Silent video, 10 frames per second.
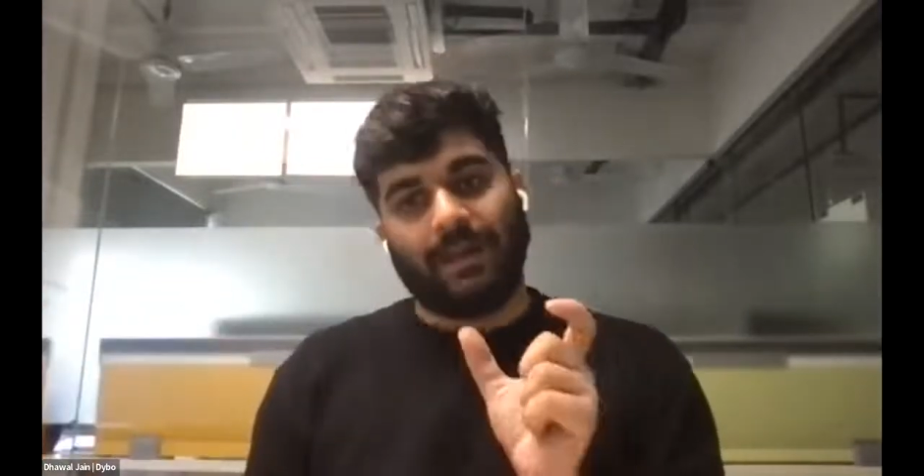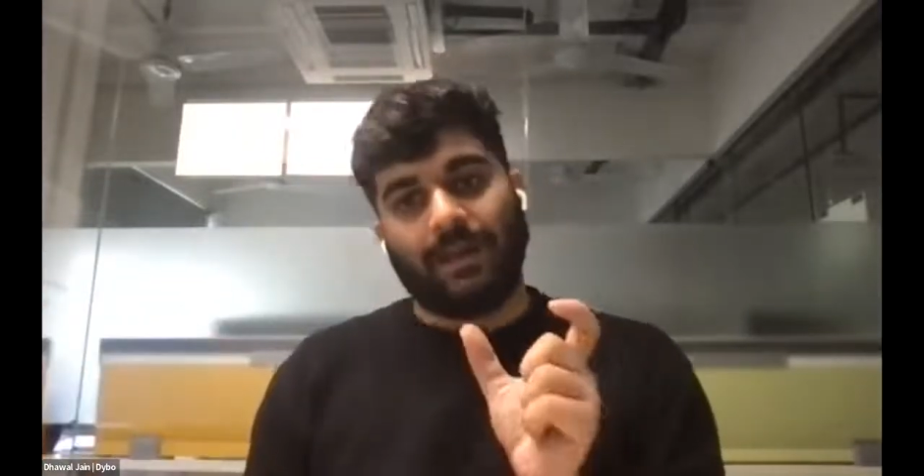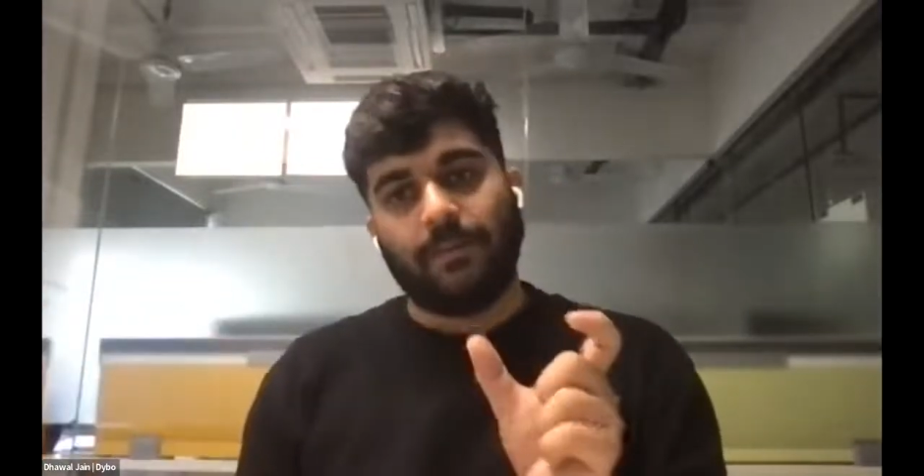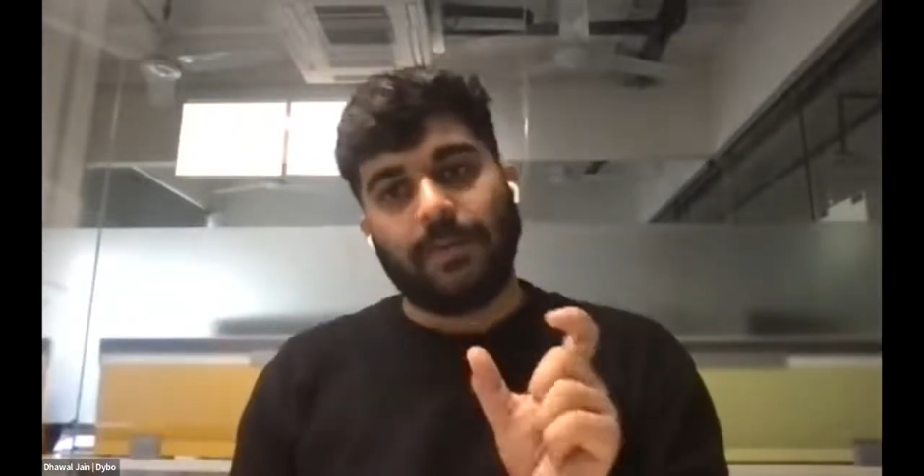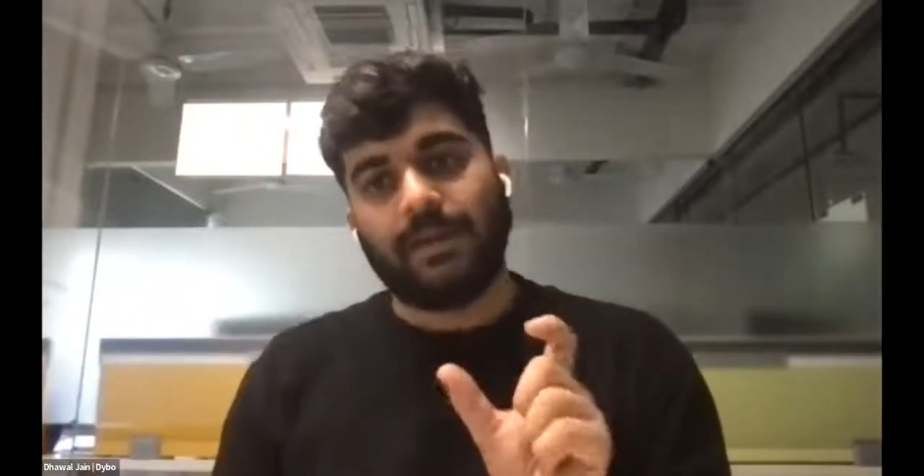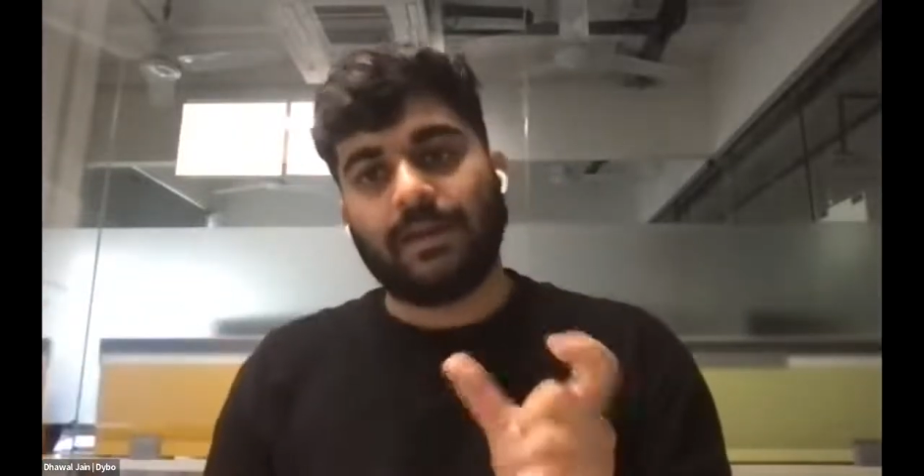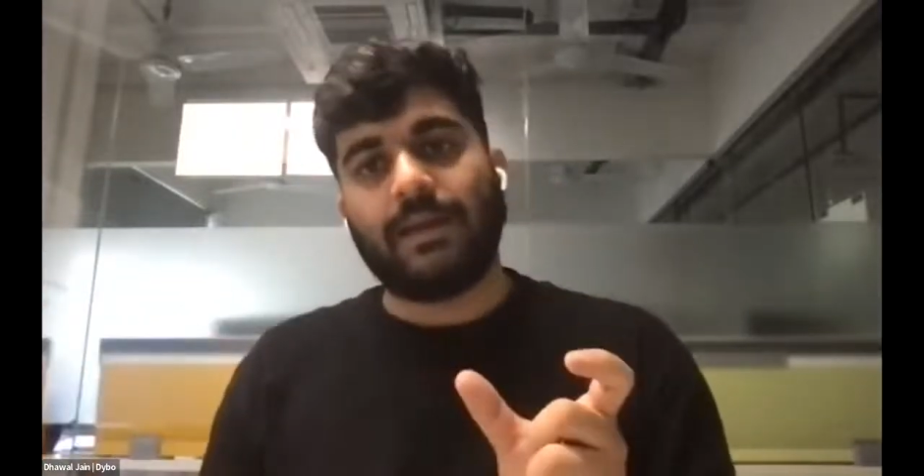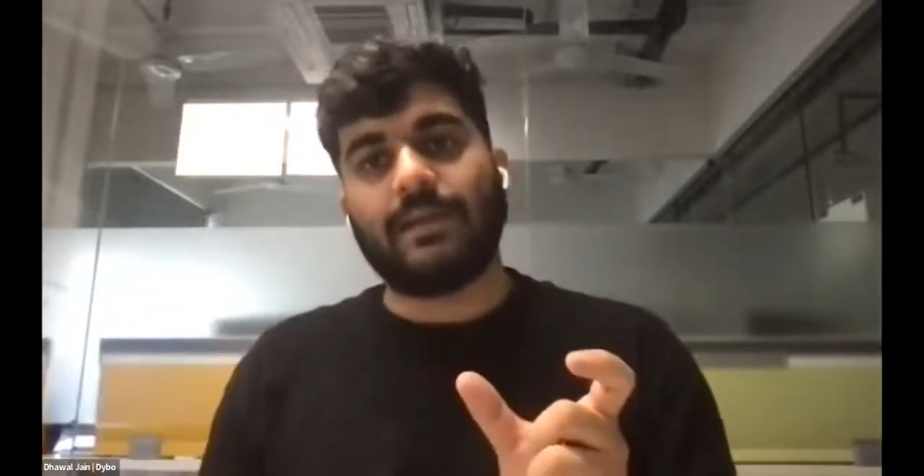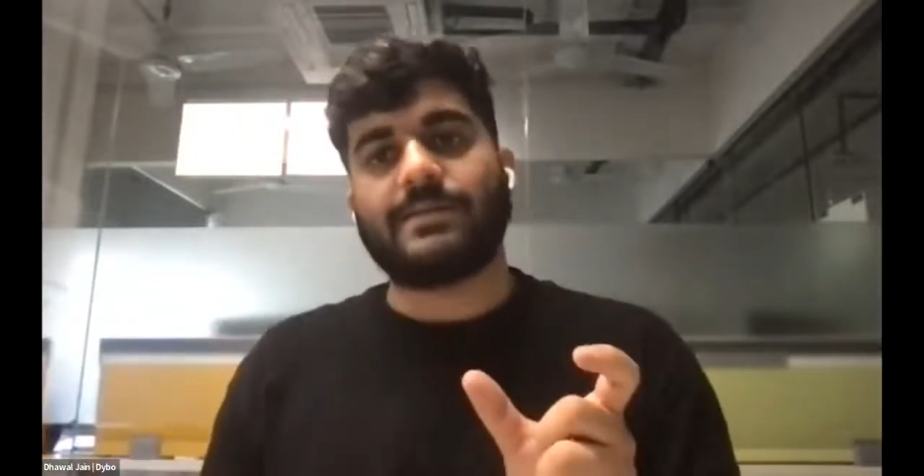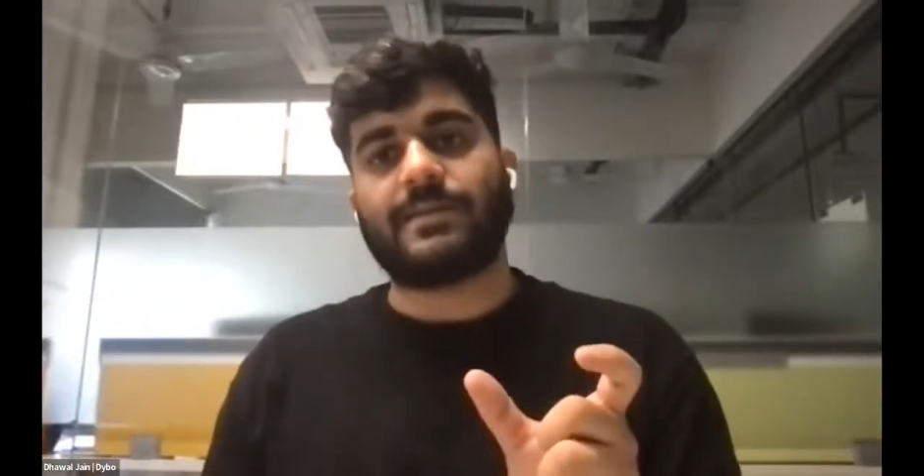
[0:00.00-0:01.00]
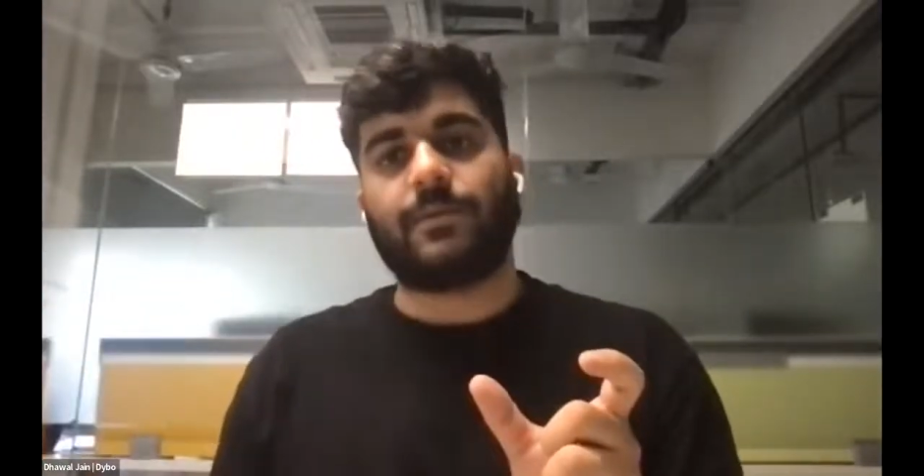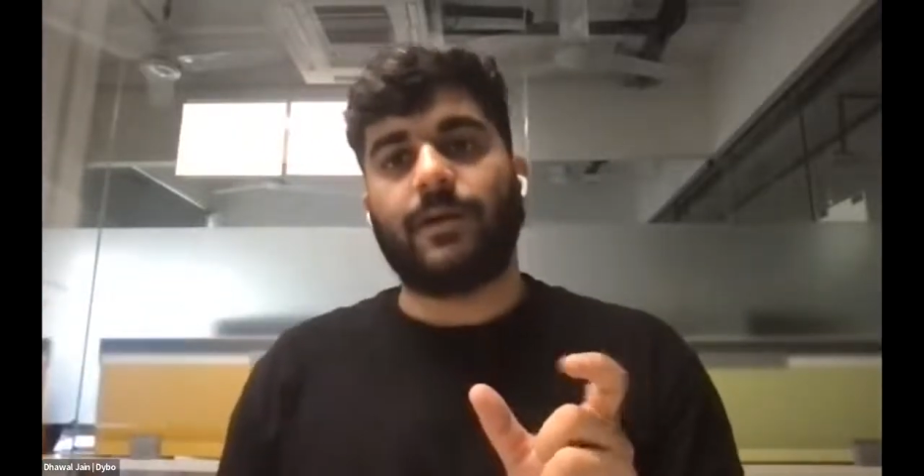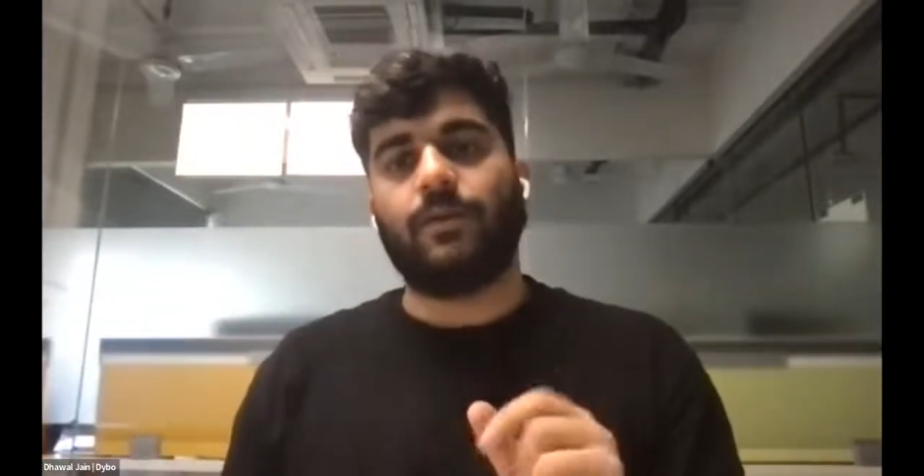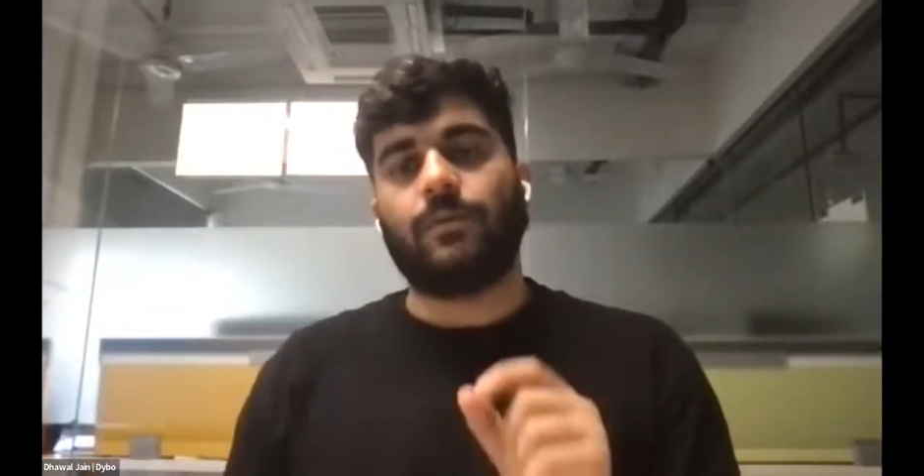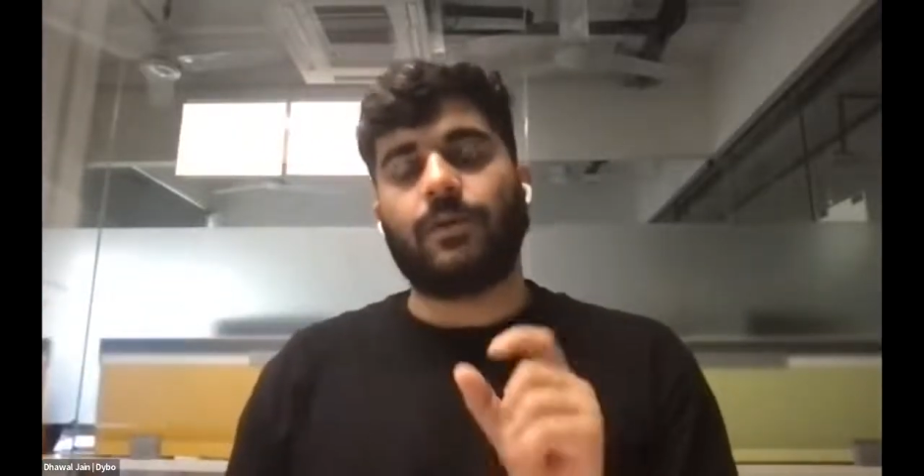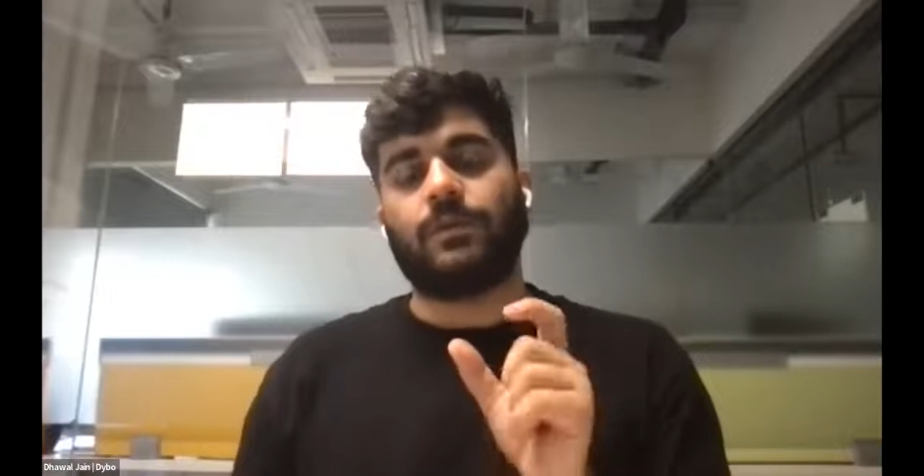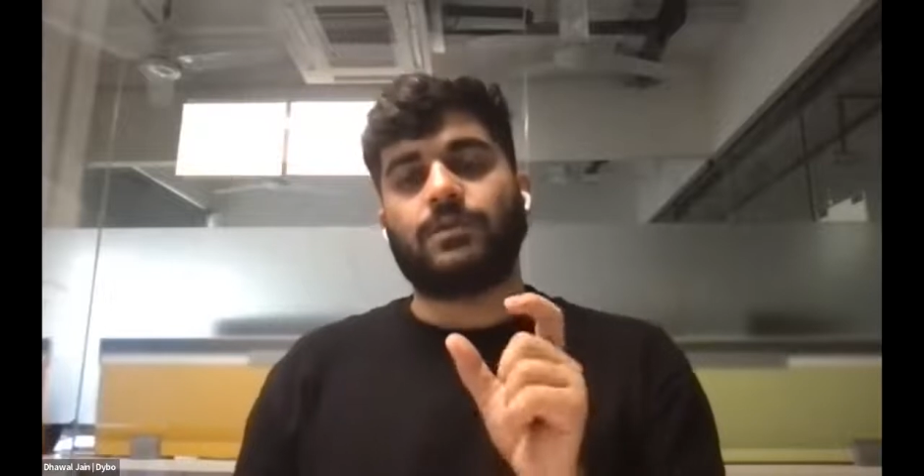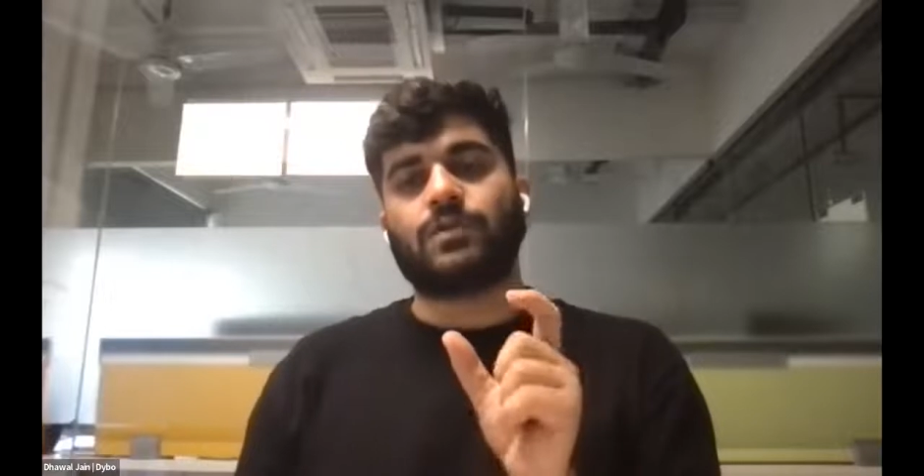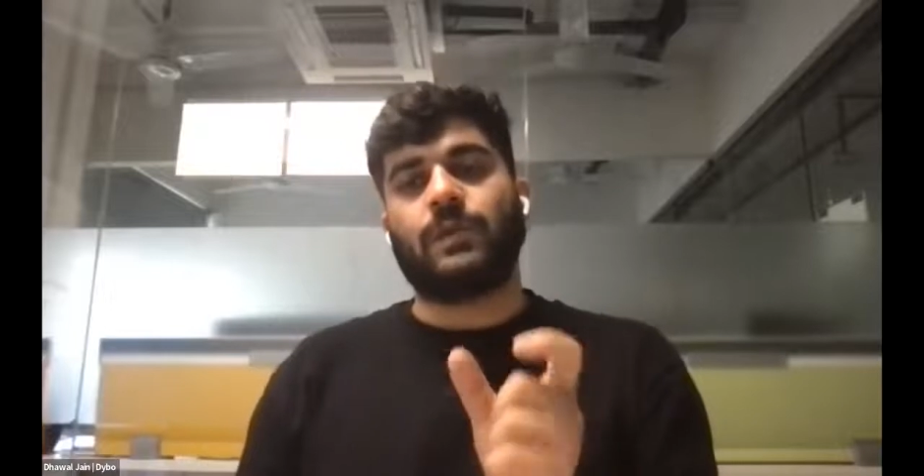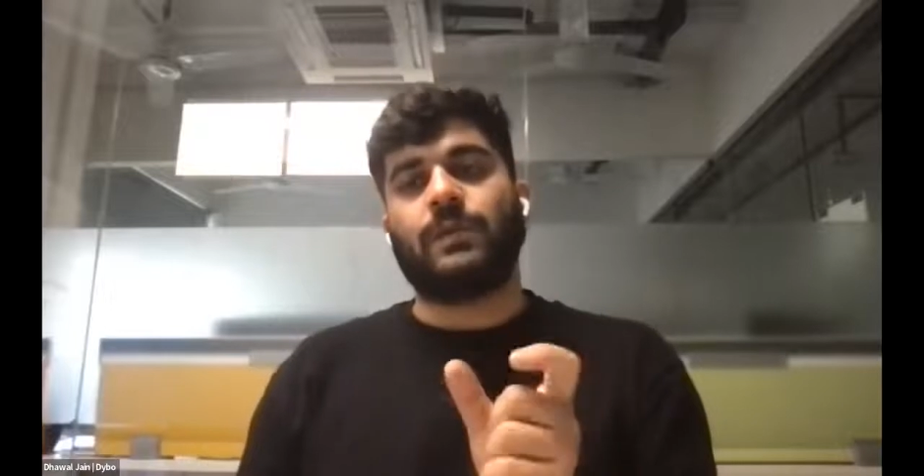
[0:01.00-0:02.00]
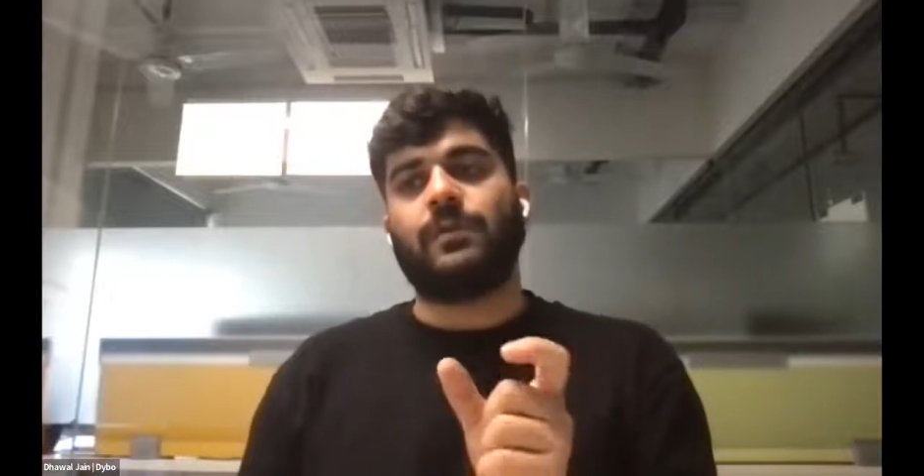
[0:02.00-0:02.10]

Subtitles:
credibility again is required over here solely